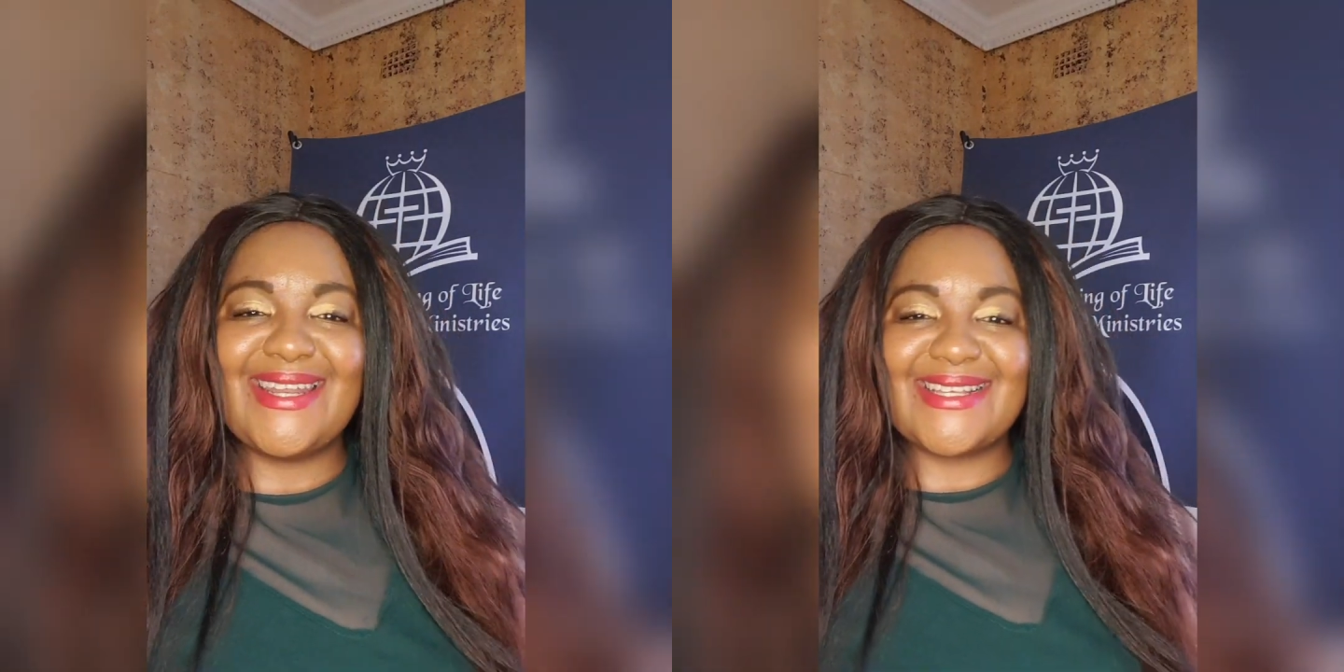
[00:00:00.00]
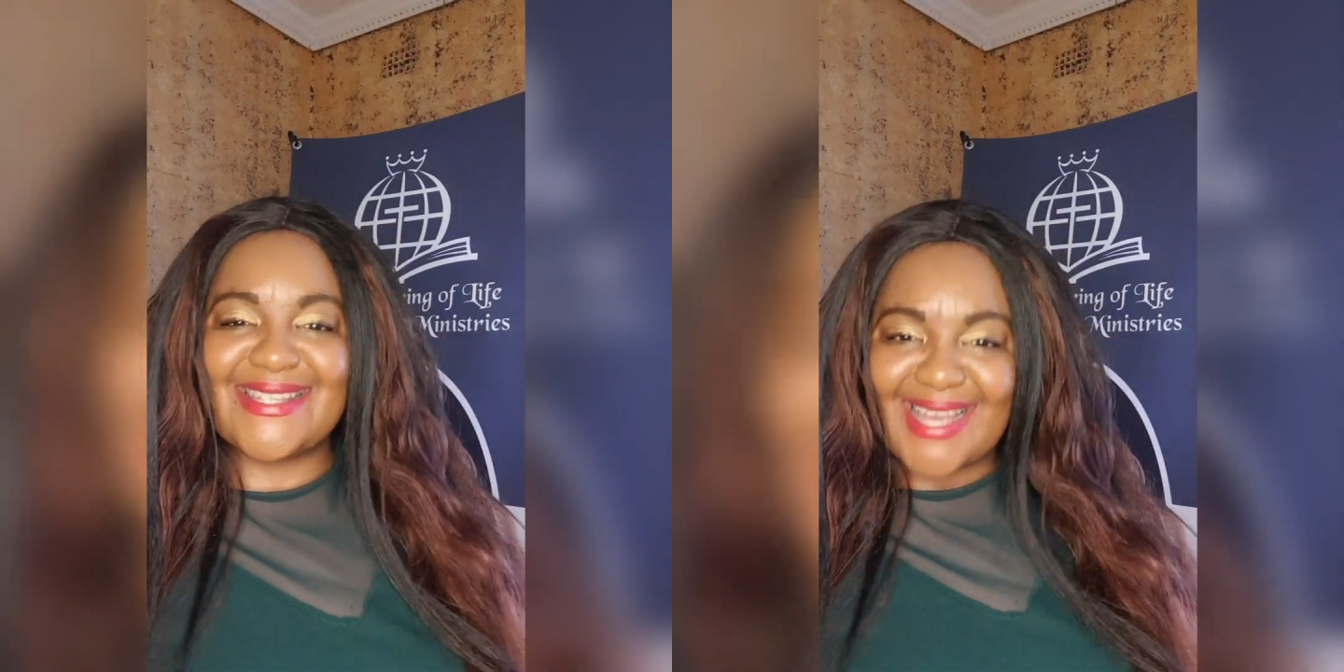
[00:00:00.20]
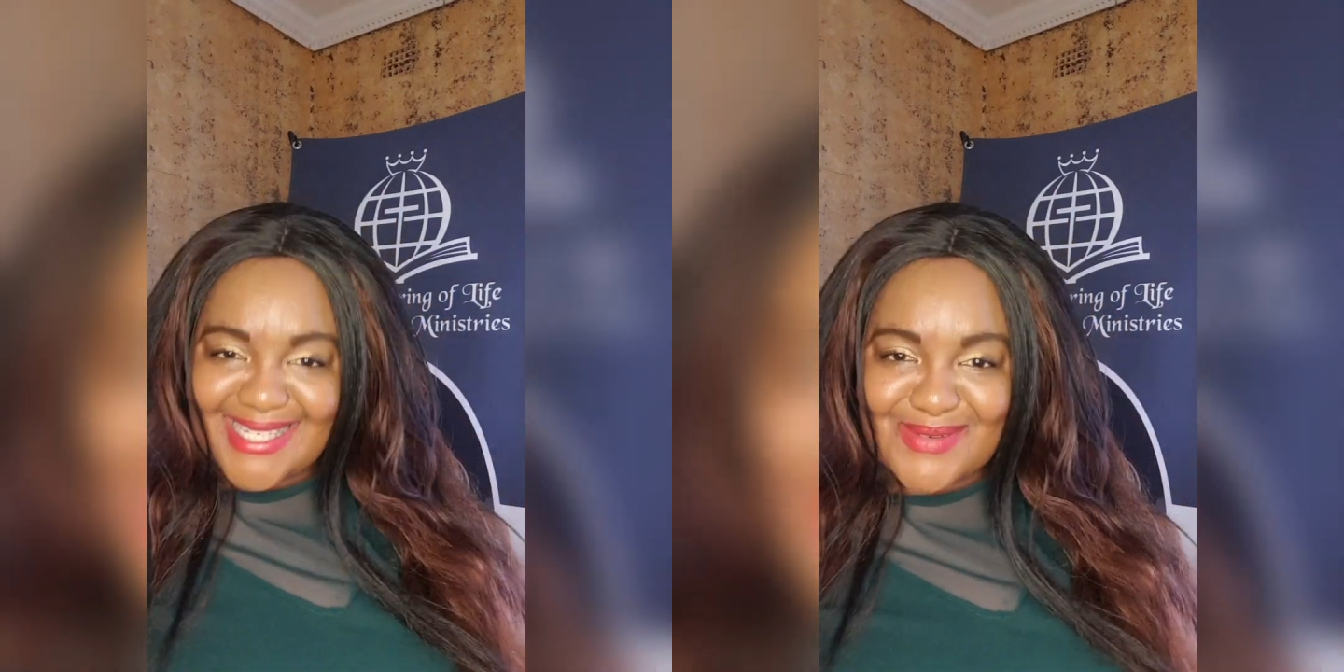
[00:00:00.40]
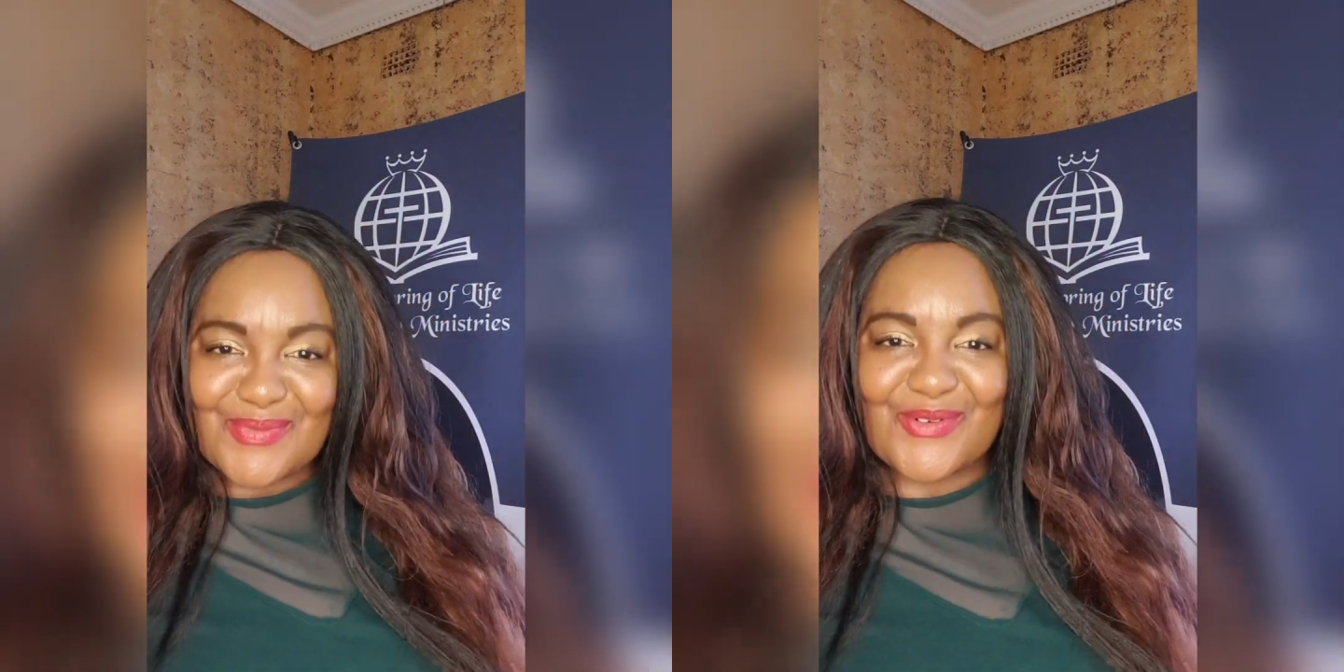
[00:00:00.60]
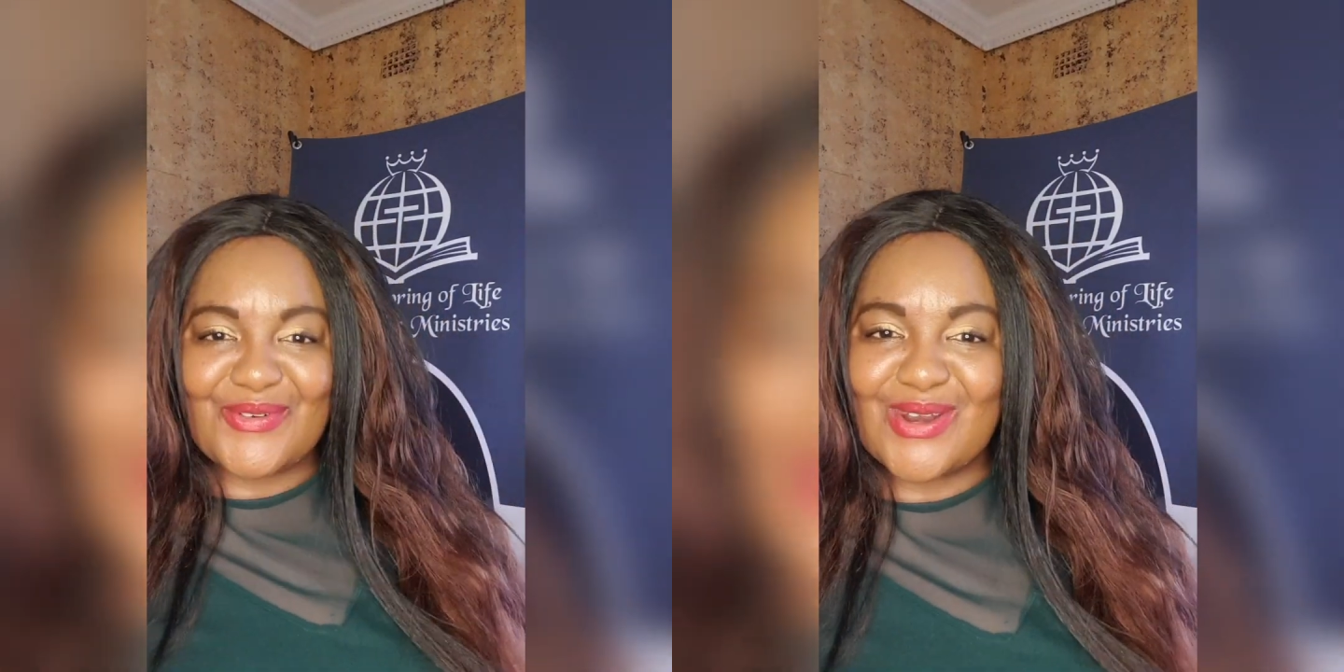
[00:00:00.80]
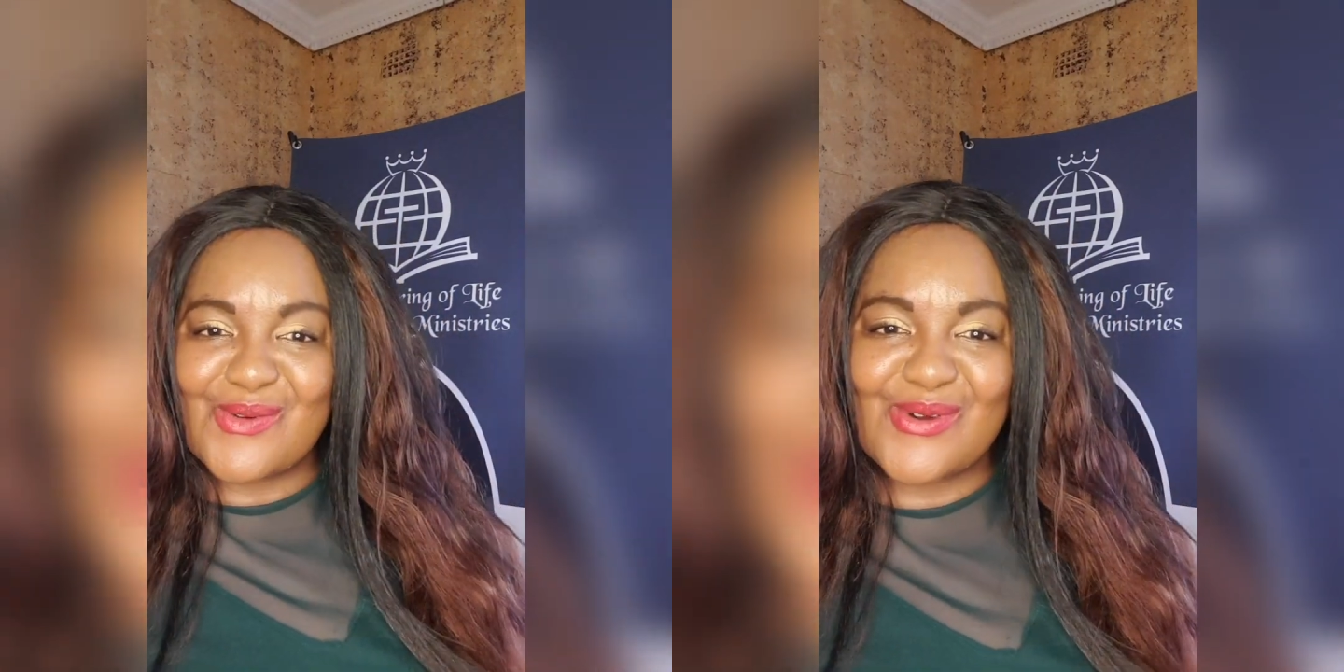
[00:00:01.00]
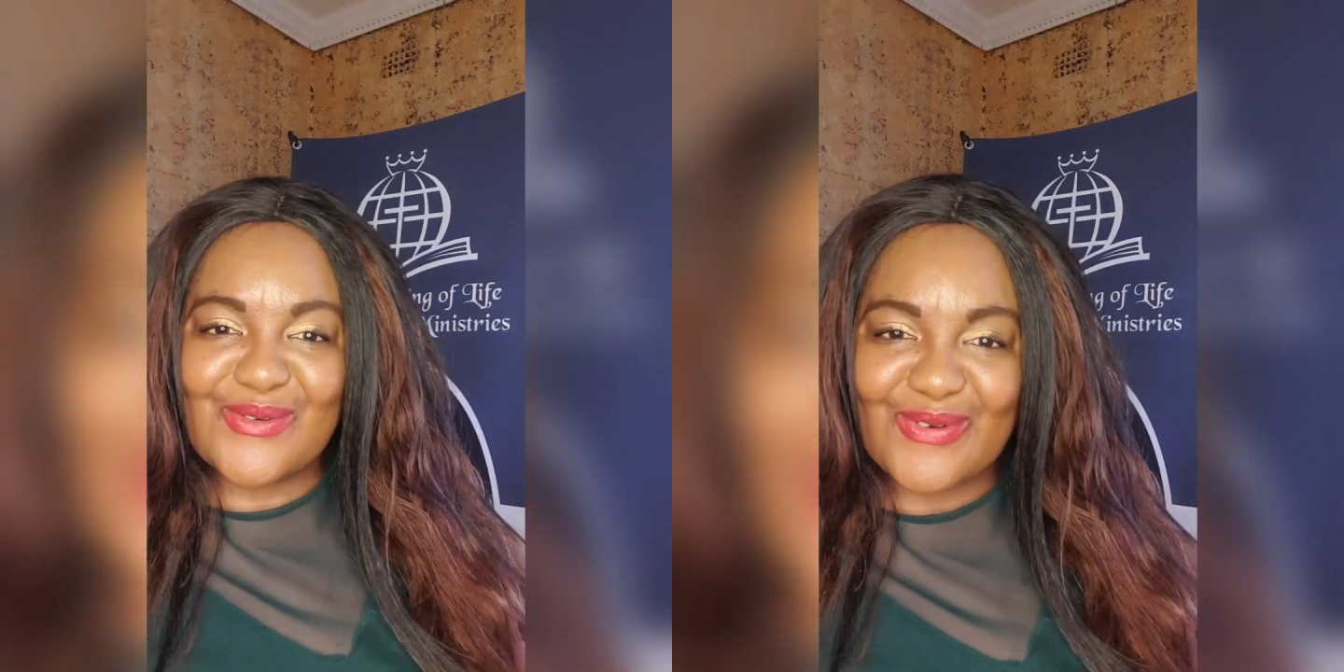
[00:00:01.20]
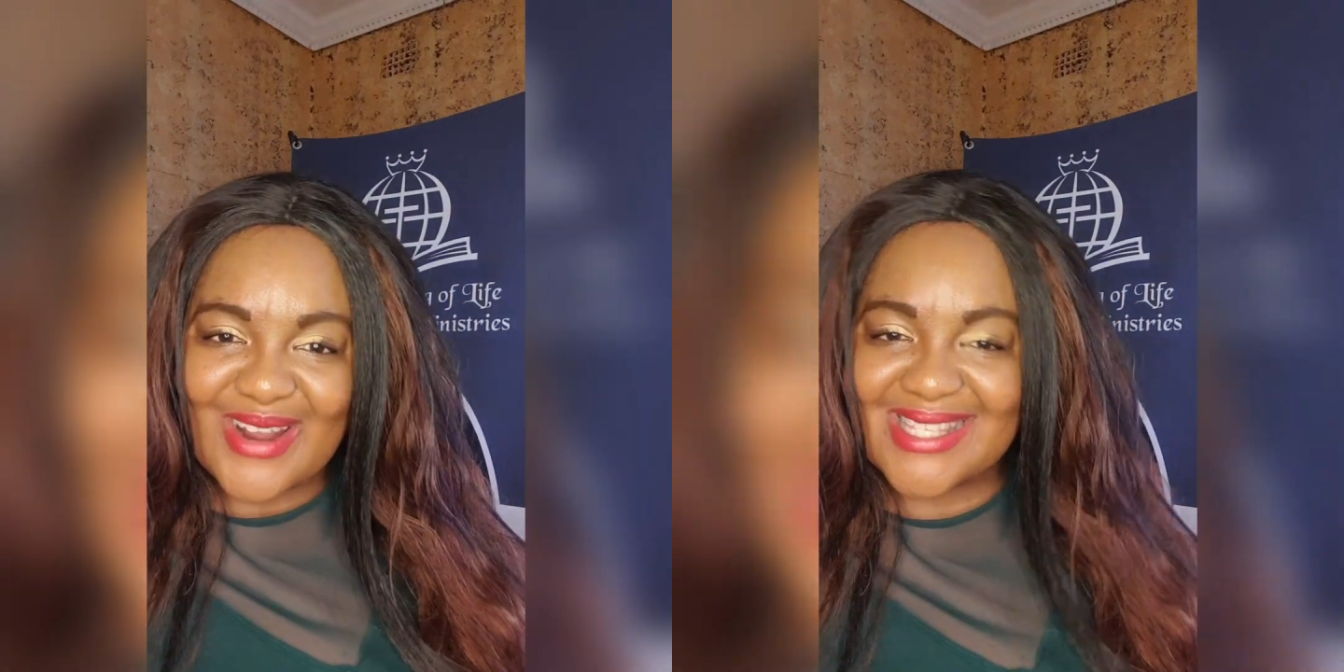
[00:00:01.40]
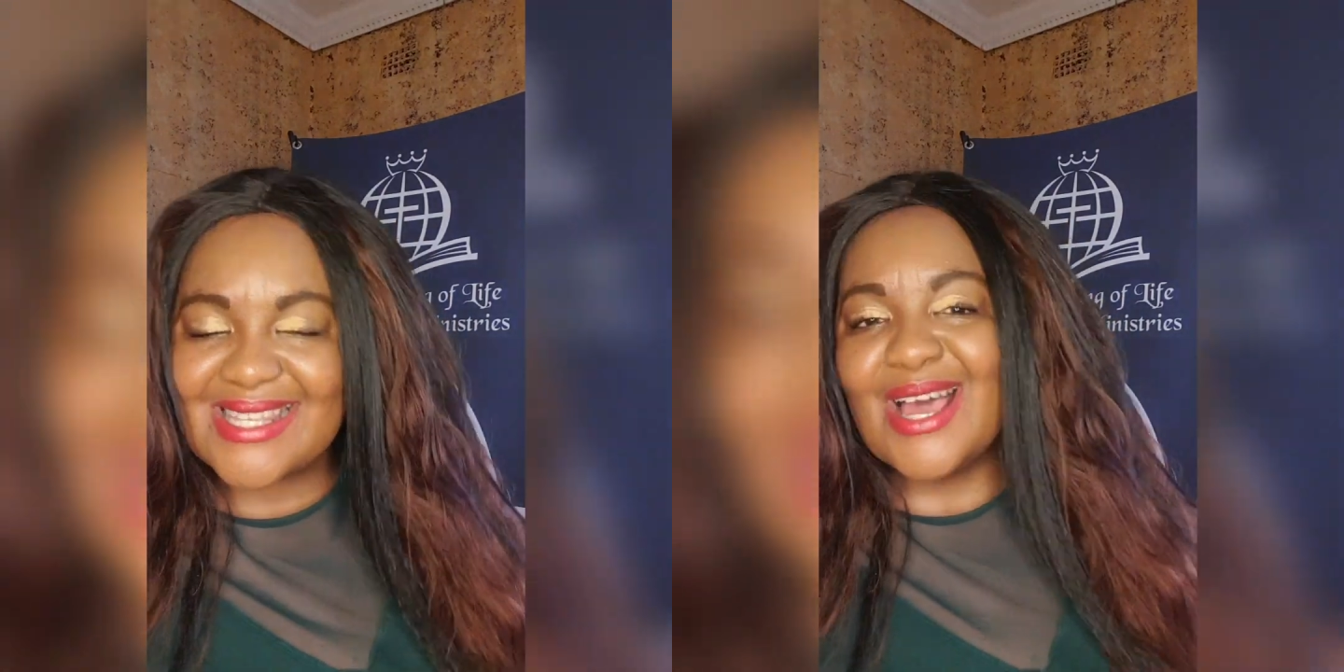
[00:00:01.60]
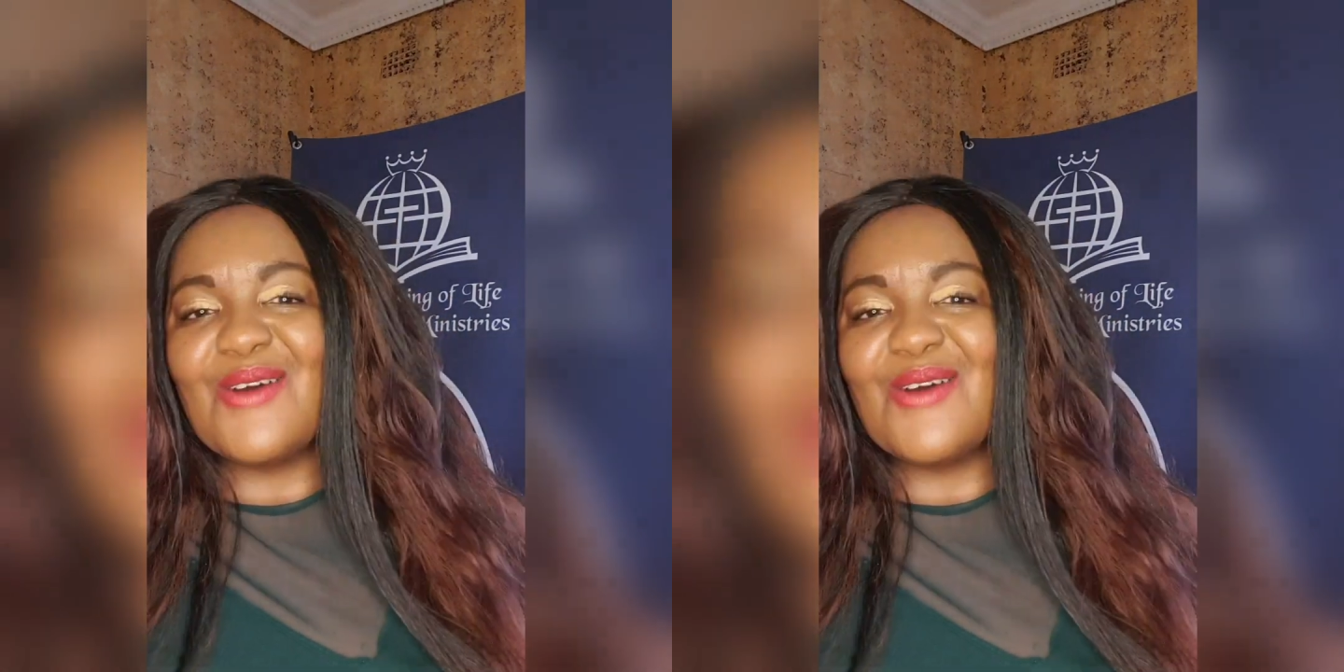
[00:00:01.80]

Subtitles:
exciting prophetic word for us